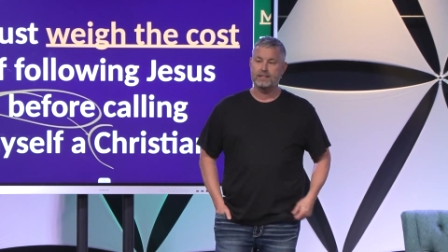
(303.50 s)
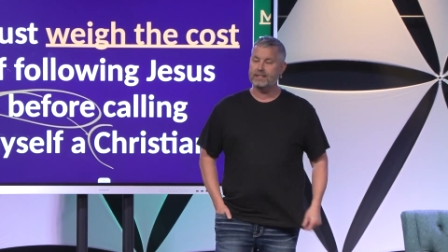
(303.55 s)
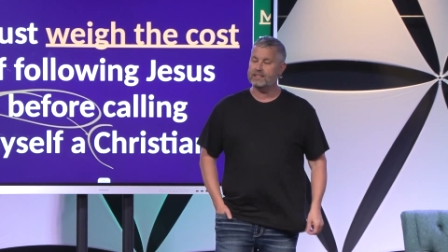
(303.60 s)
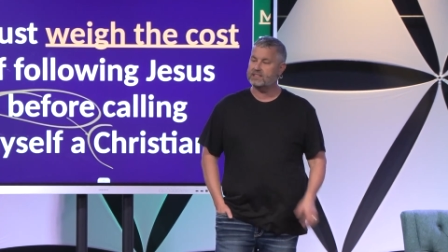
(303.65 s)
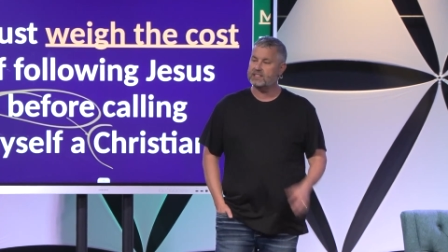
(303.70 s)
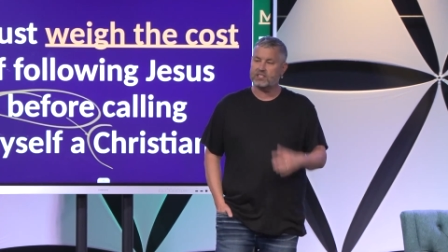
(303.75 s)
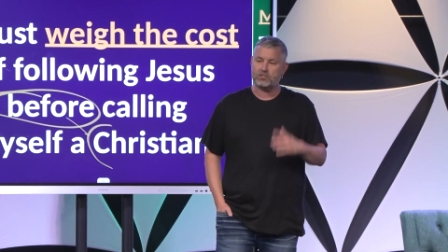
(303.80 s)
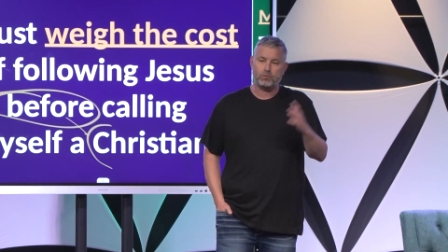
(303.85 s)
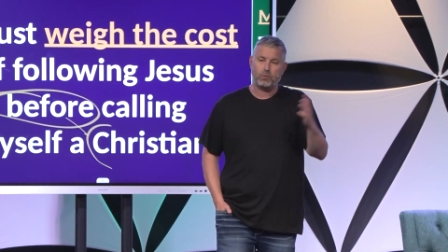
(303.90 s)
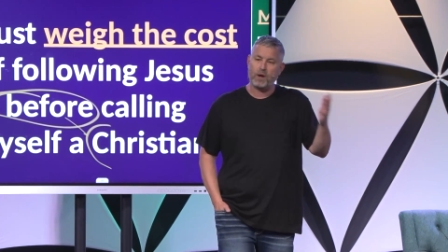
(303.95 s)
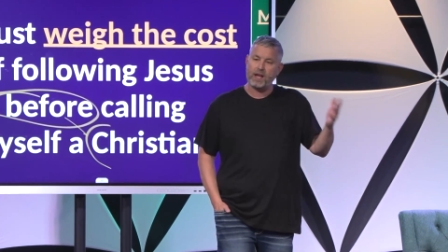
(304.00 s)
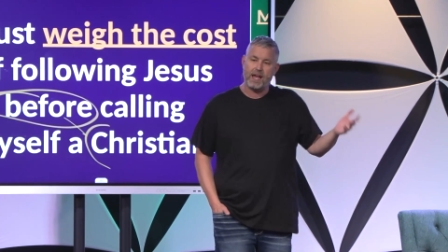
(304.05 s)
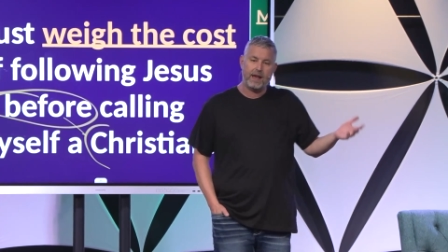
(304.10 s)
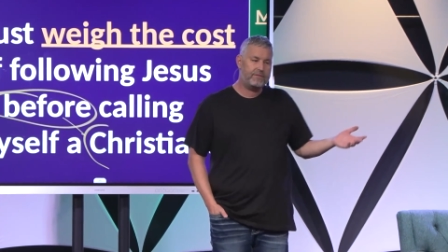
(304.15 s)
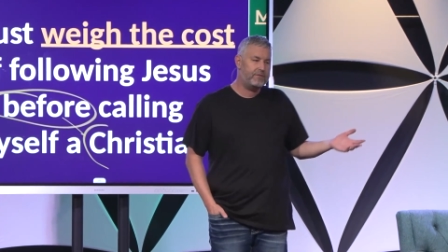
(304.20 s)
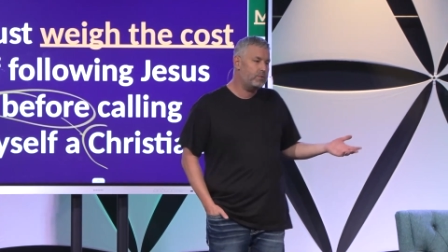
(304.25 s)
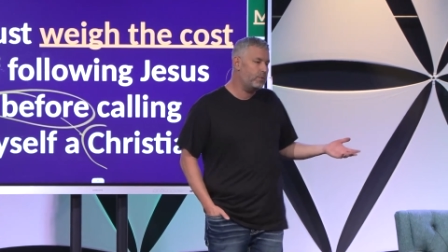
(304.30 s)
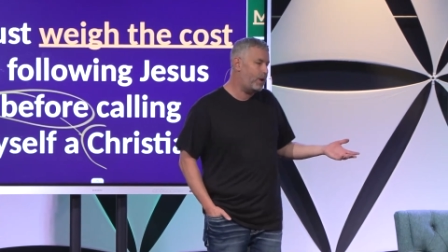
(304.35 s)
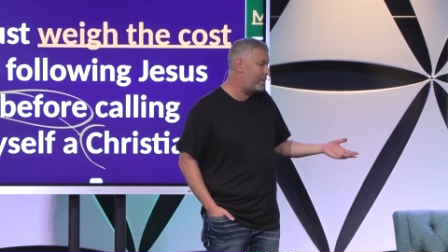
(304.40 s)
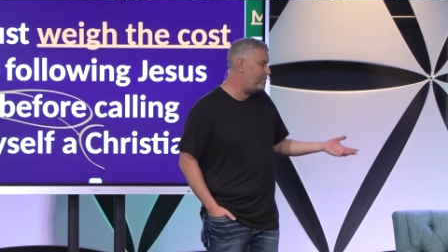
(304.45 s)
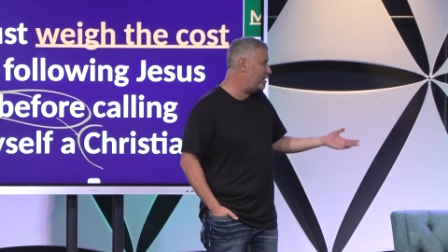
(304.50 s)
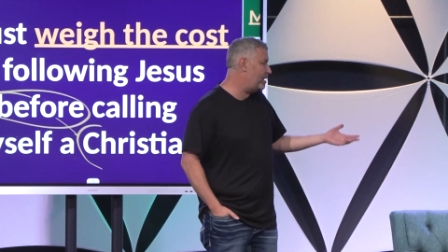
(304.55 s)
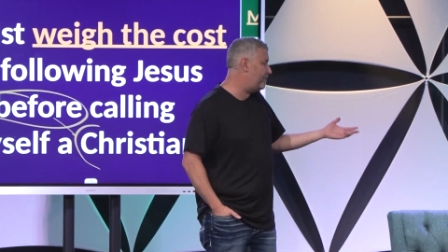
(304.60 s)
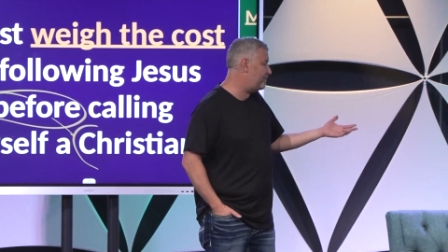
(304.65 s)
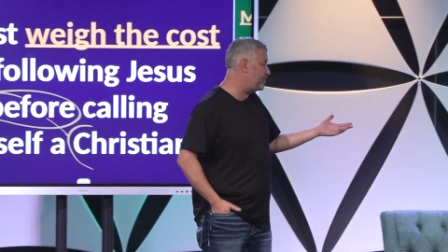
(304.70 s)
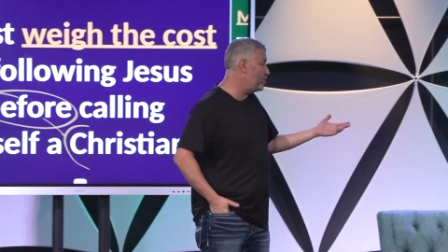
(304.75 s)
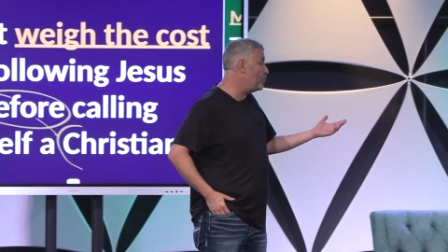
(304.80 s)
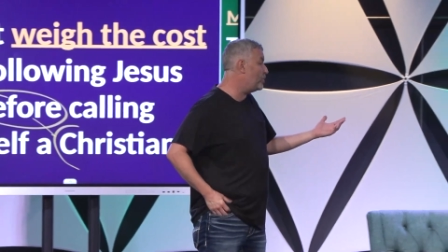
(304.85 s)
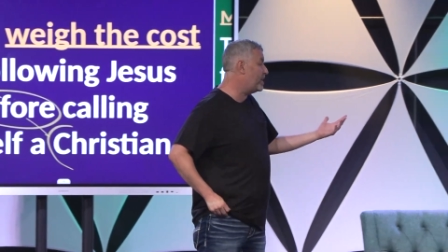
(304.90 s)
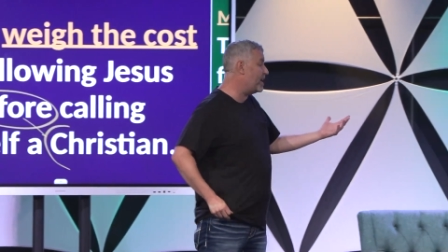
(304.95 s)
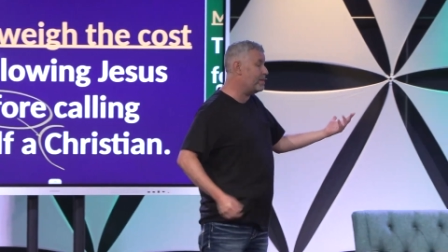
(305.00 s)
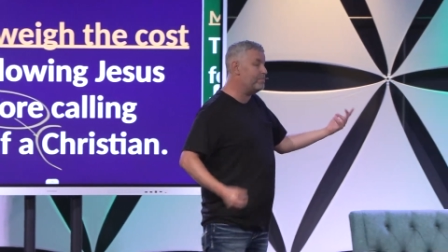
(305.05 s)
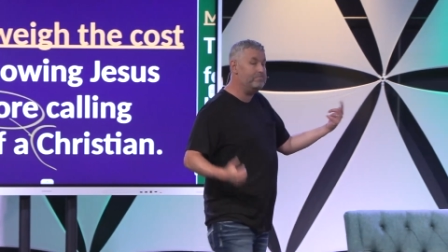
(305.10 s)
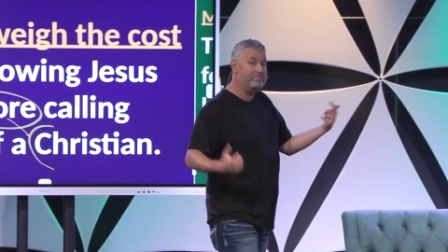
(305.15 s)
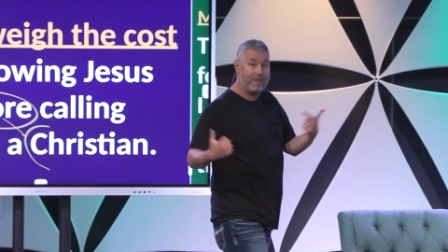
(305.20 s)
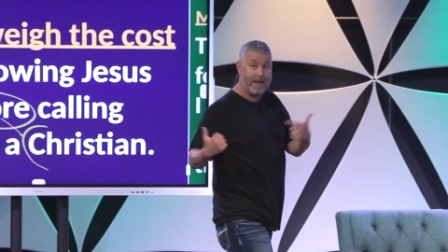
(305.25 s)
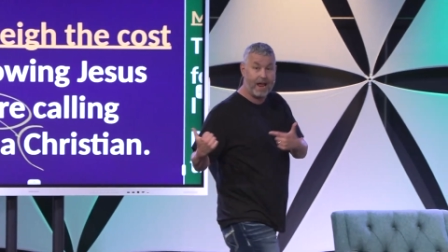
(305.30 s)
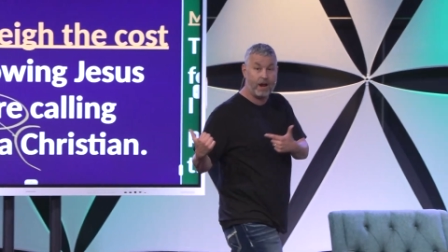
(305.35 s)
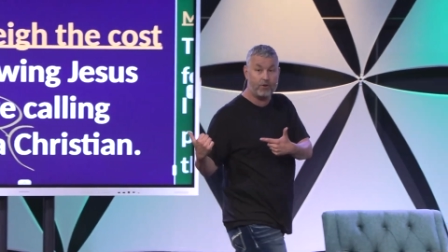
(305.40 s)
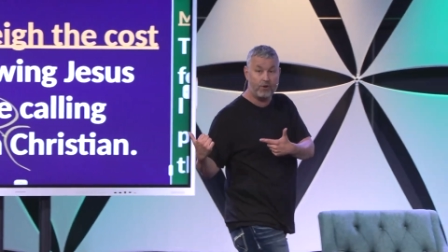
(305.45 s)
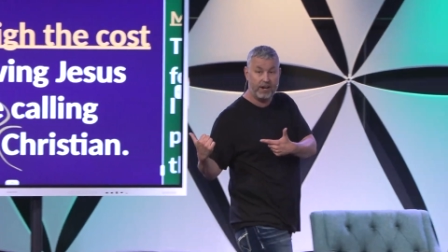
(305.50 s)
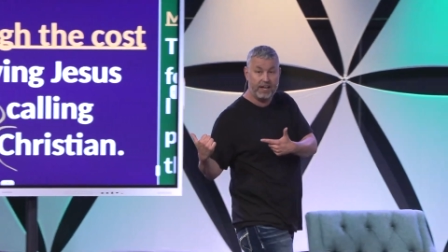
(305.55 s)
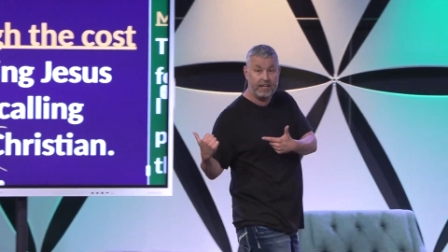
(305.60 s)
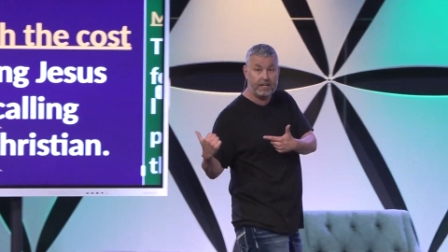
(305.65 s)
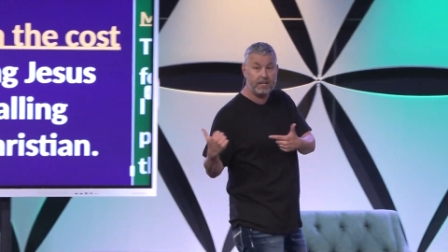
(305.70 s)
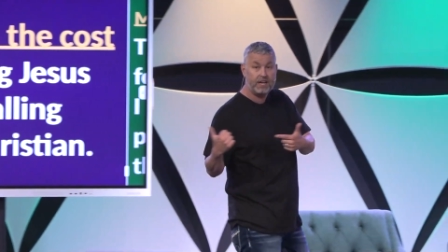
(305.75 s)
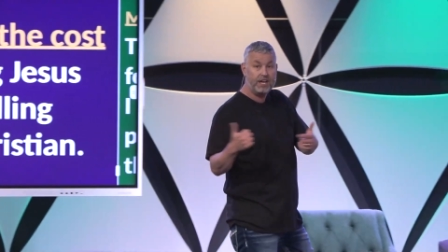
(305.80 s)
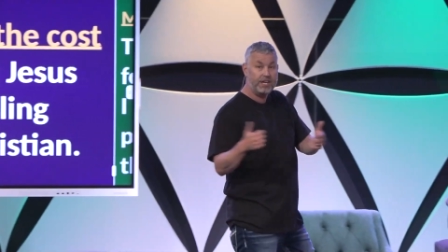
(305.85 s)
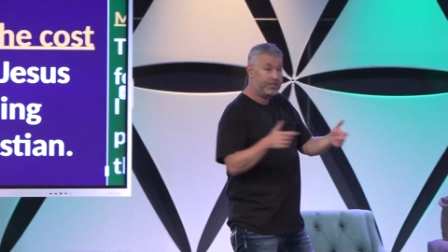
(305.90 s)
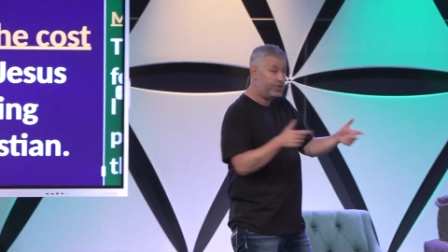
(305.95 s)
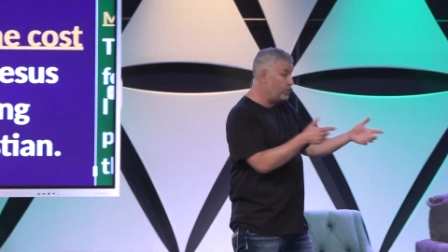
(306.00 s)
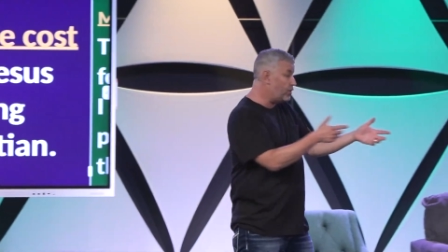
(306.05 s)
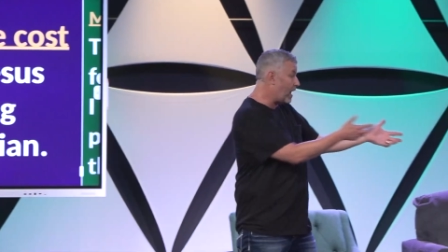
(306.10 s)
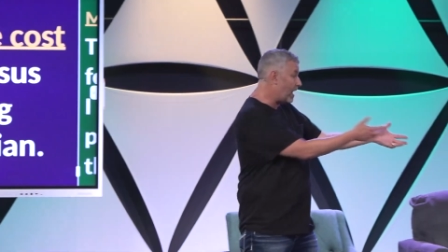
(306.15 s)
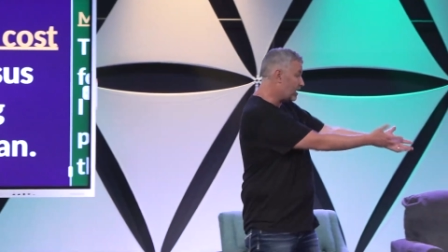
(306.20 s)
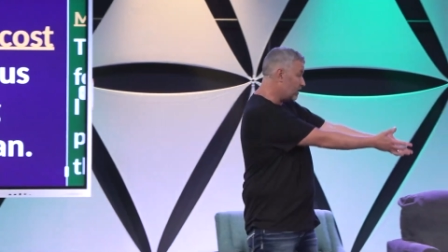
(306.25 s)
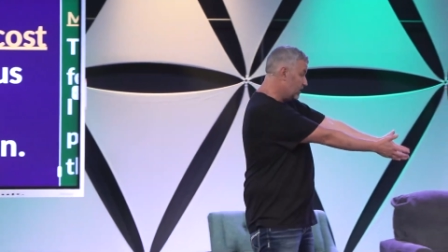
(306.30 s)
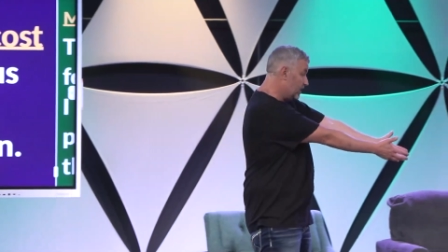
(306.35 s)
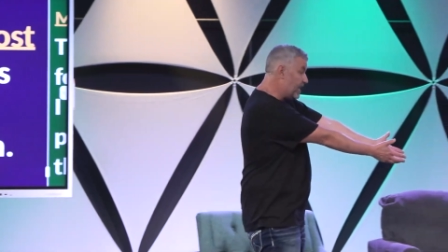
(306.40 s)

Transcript: It's this way every I mean if you get married, you got to